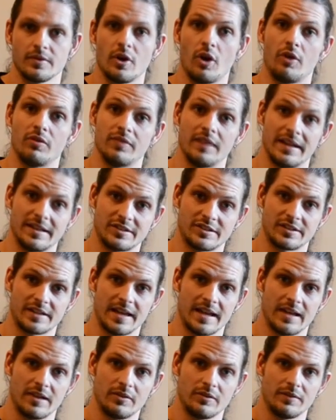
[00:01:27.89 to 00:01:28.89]
of that
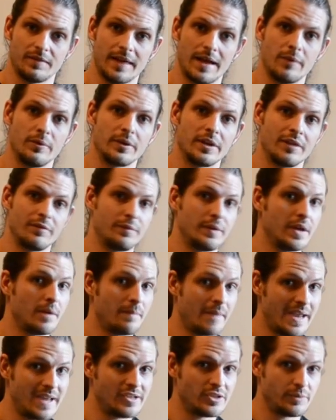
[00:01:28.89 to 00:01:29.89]
scale, that would give me a
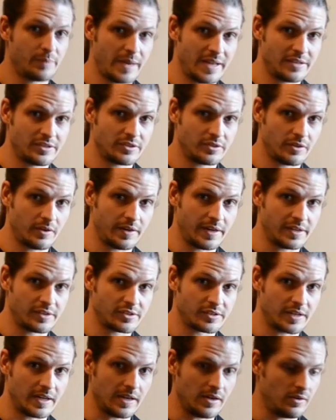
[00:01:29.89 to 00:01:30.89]
major pentatonic
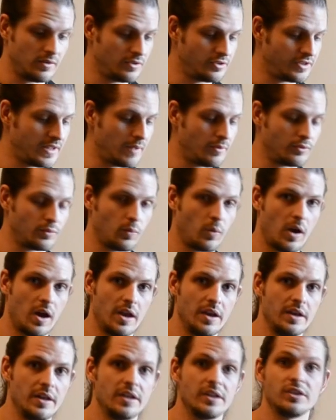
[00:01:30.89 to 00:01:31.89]
scale. So that was
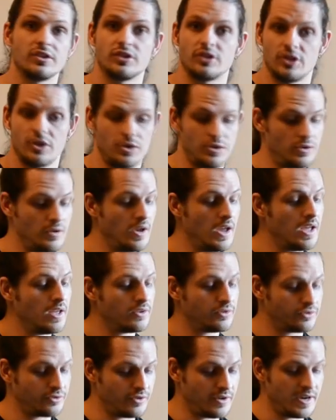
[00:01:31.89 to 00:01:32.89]
1, 2,
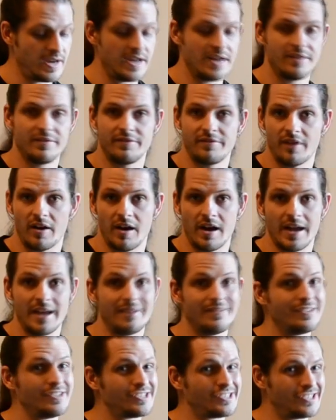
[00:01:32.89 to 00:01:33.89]
3,
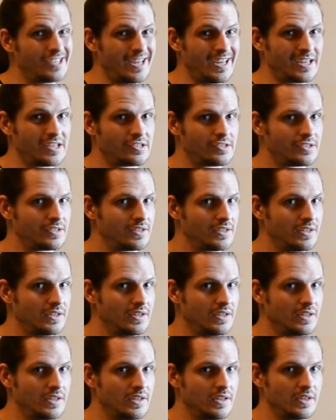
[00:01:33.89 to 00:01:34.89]
5, 6.
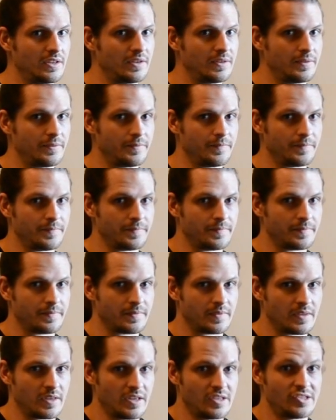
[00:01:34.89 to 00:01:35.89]

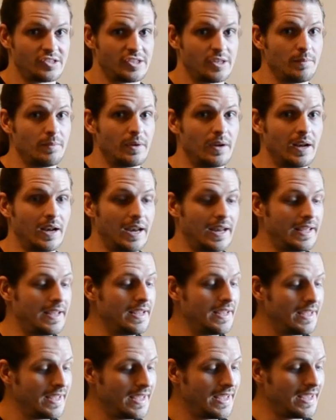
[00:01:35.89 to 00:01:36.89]
Similarly,
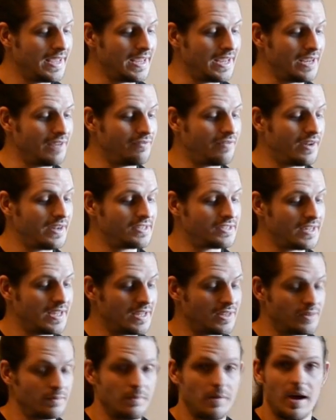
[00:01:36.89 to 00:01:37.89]
if I
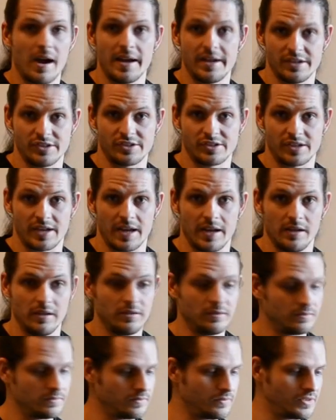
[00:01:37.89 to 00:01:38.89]
take the minor
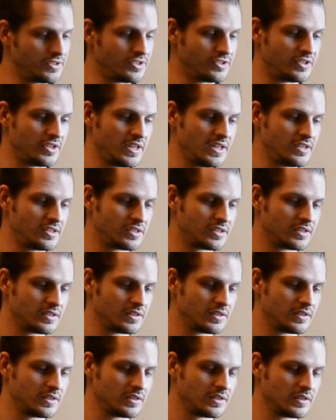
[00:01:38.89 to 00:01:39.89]
scale, which is this,
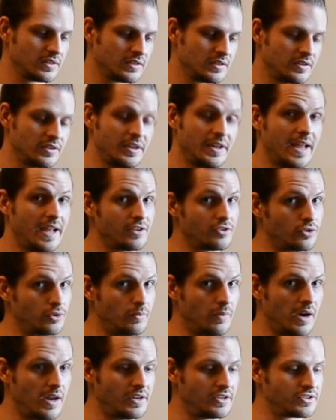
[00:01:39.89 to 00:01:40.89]
the natural
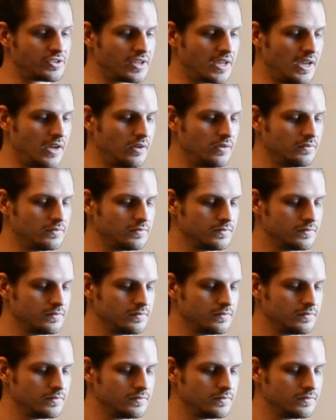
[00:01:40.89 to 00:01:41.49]
minor scale,